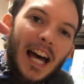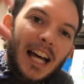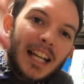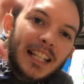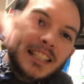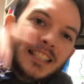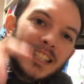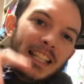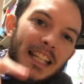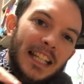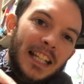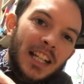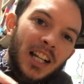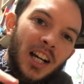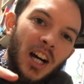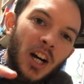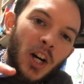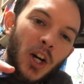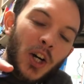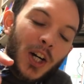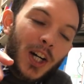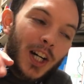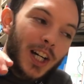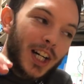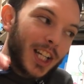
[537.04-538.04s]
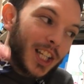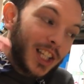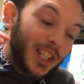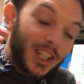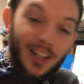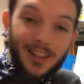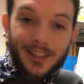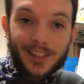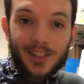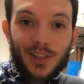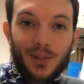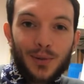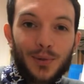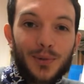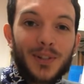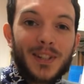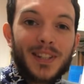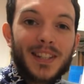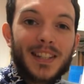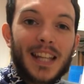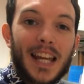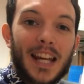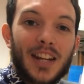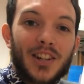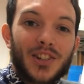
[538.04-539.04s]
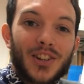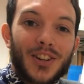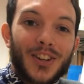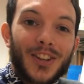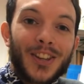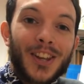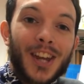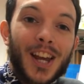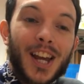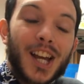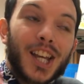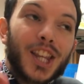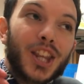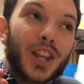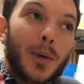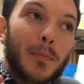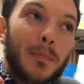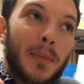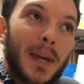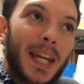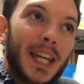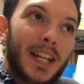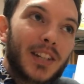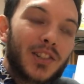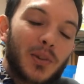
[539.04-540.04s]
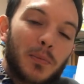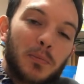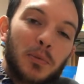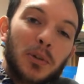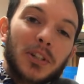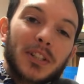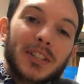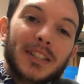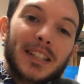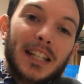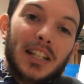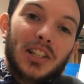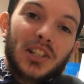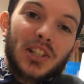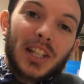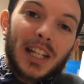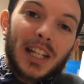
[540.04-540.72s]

And in our young children's section, the picture books this